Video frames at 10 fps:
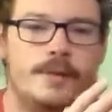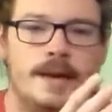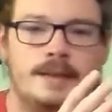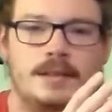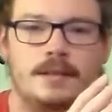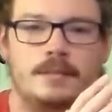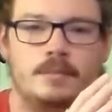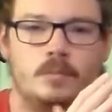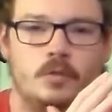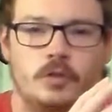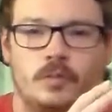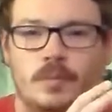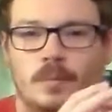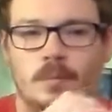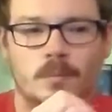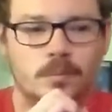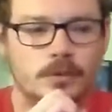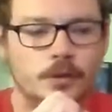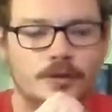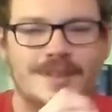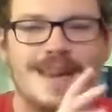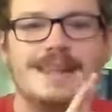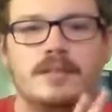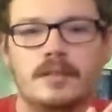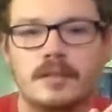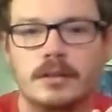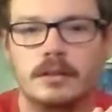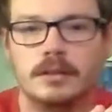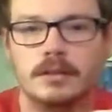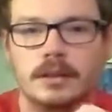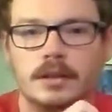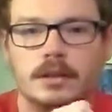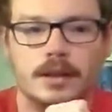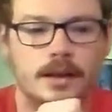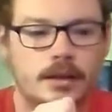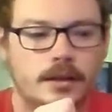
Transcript: had just little taste, little,